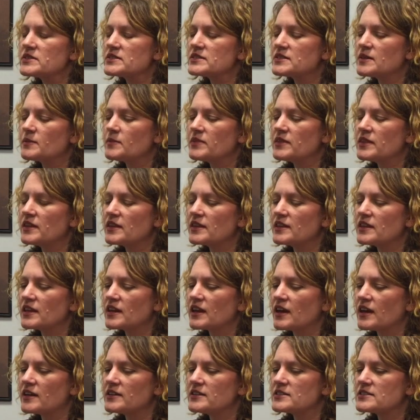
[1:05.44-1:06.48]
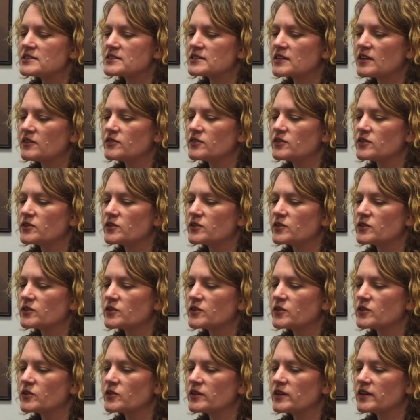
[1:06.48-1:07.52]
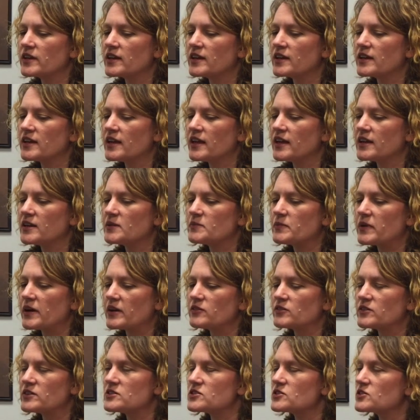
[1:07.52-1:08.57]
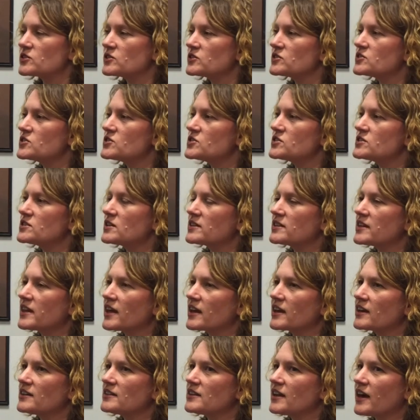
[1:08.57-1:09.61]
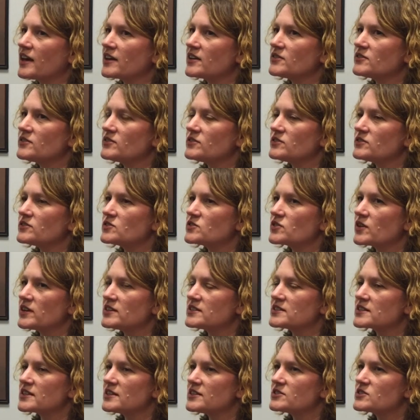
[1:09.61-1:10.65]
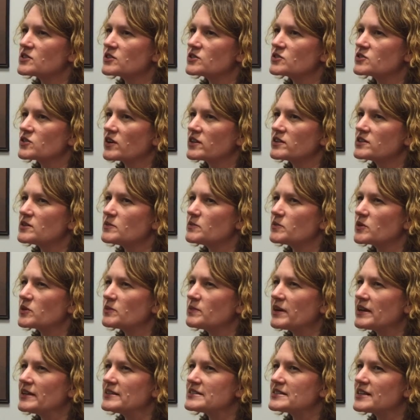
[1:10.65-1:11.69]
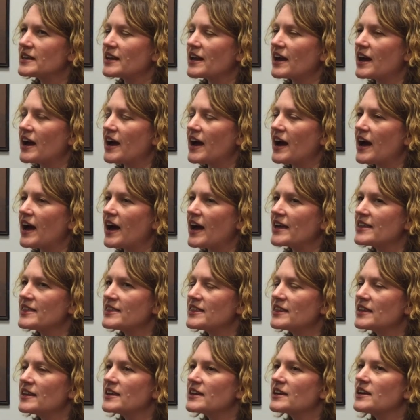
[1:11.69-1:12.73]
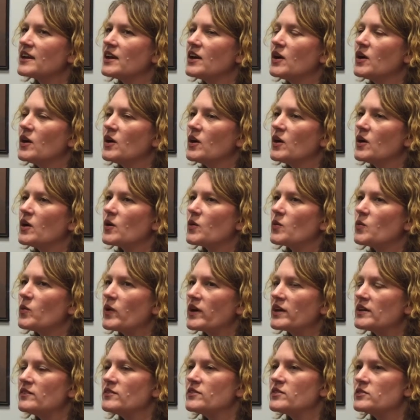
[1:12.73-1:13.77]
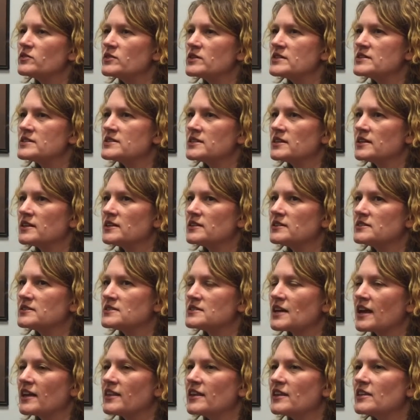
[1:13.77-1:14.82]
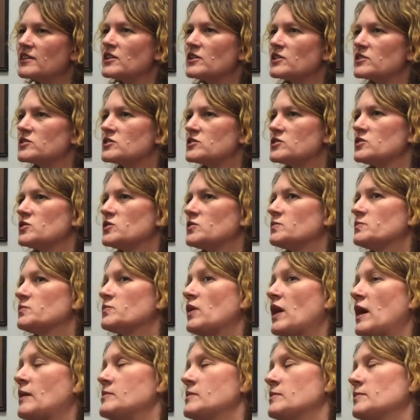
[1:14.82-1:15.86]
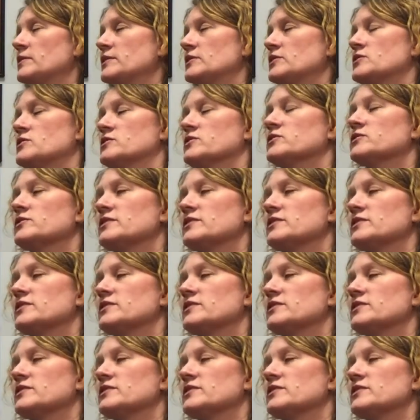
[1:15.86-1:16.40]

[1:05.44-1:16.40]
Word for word: It was something that I discovered early in my research that a lot of trans kids are drawn to mermaids and I think one of the reasons, I think there are two, probably two